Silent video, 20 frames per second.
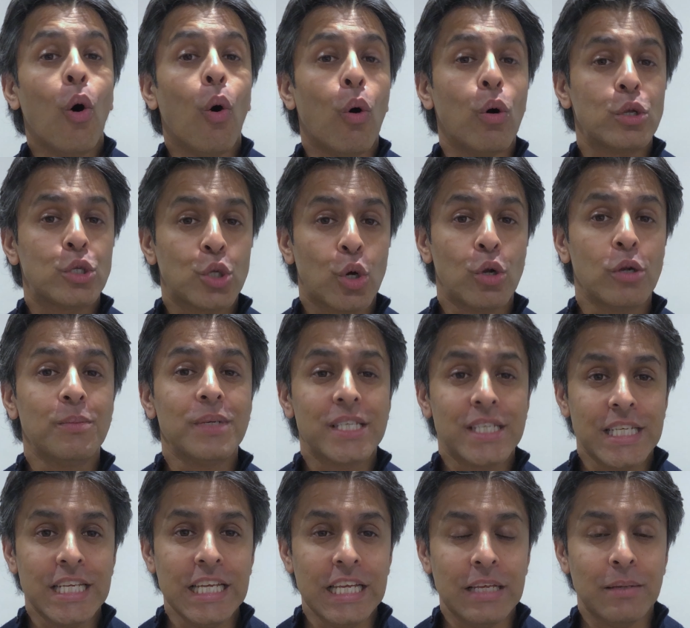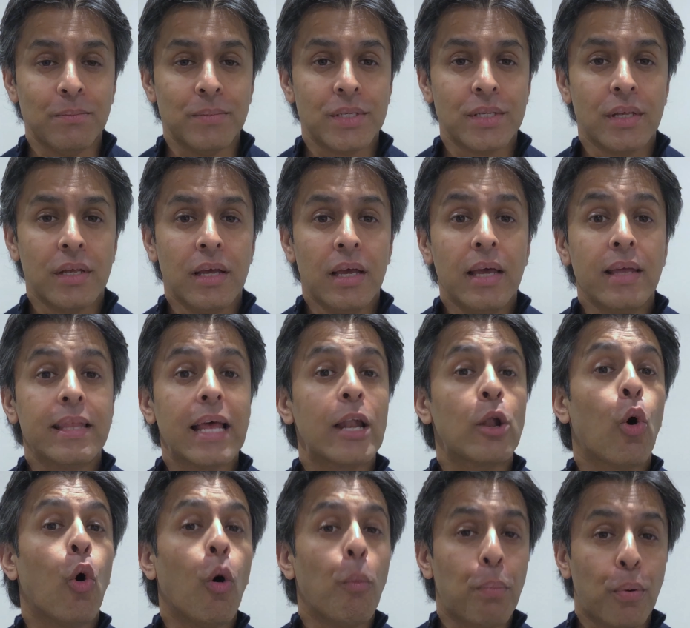autonomous teams that
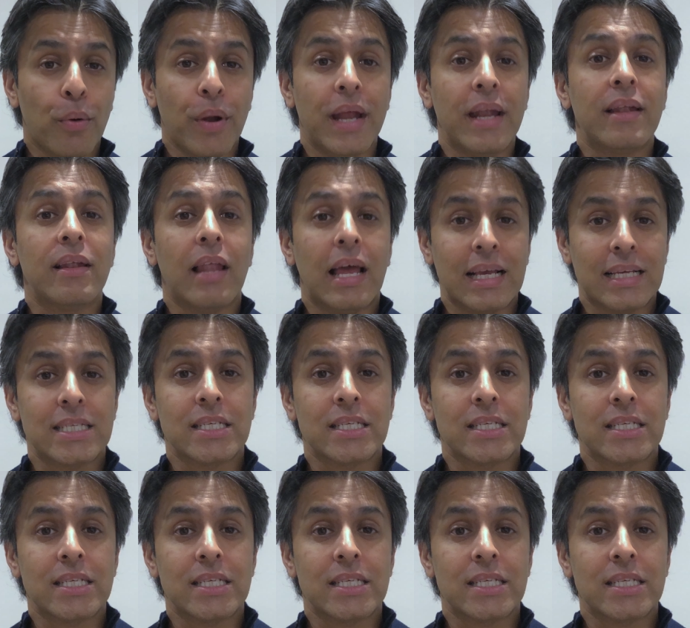operate like